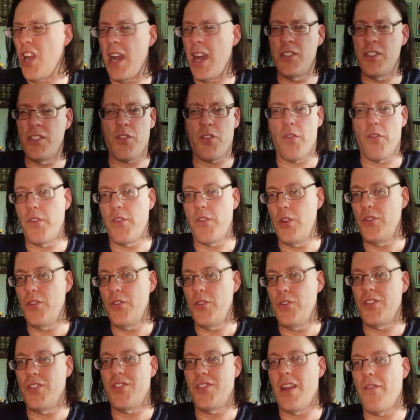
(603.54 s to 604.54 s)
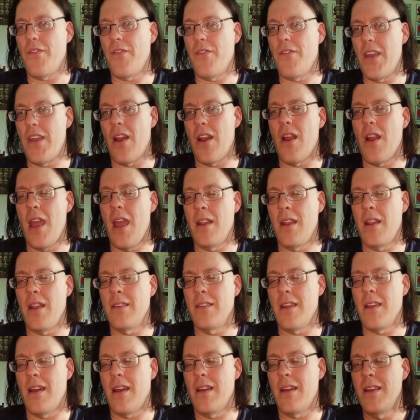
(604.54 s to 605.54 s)
of reviews and stuff there. And
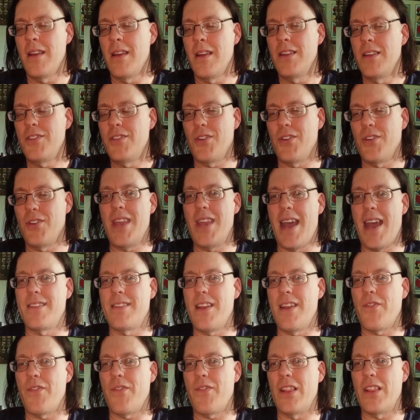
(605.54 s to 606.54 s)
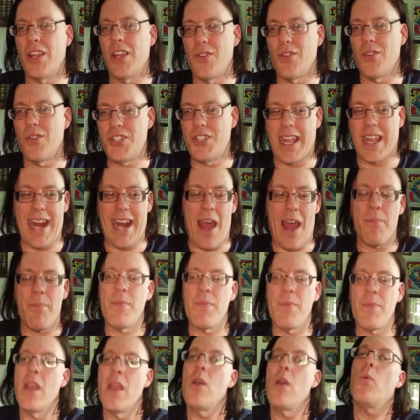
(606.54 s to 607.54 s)
so, yeah, definitely go check it out.
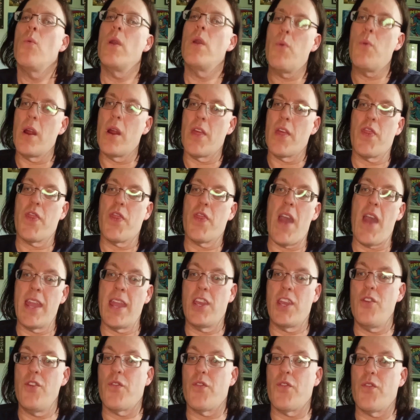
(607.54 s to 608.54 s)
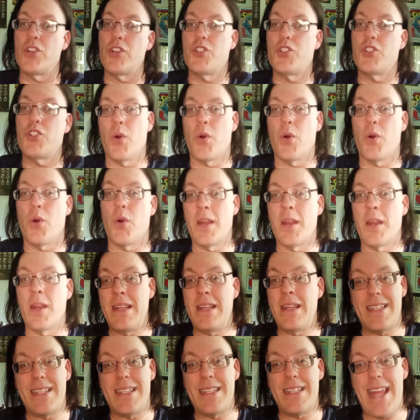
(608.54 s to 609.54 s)
We want to thank you for joining me
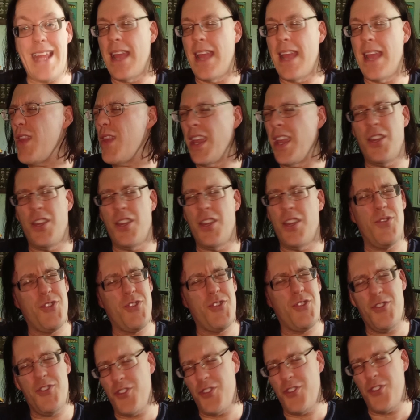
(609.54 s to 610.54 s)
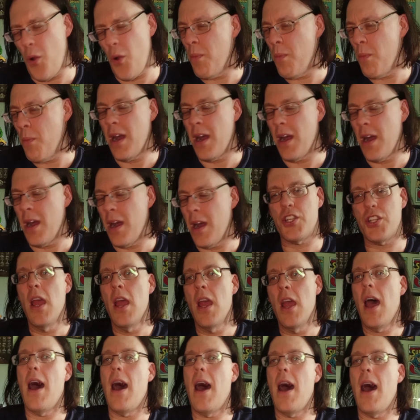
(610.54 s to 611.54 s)
today. Thank you so much.
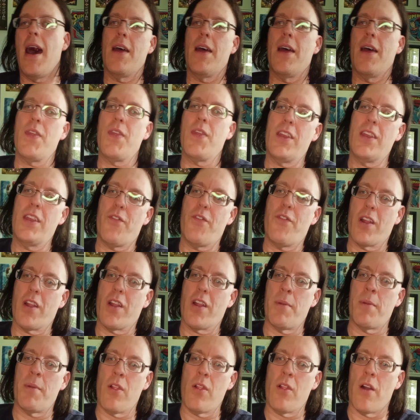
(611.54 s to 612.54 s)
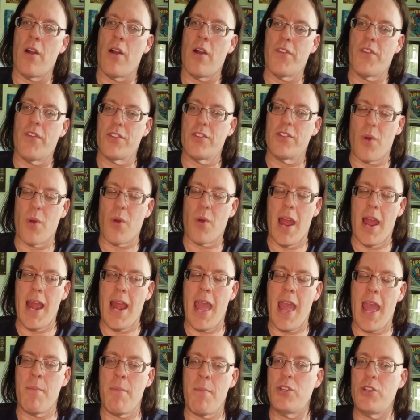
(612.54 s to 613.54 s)
Thank you for coming along for this ride.
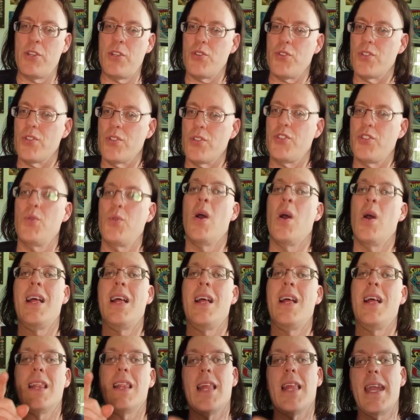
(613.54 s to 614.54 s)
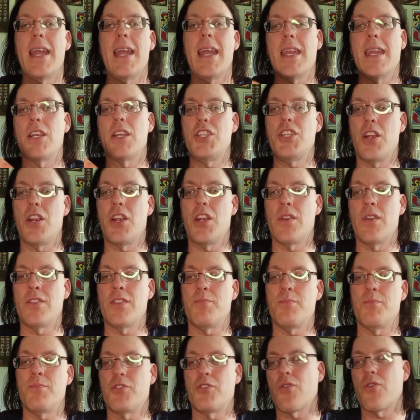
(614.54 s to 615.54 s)
And be sure to like, share, and
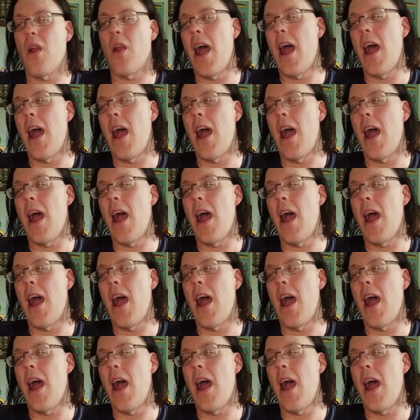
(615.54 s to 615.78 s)
subscribe.